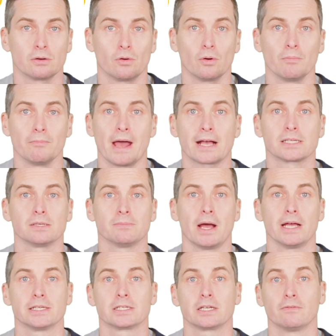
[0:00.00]
or
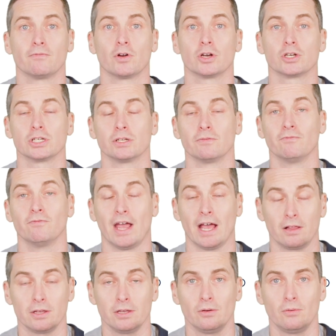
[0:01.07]
maximized conversion
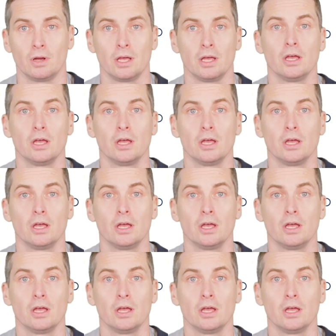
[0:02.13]
value,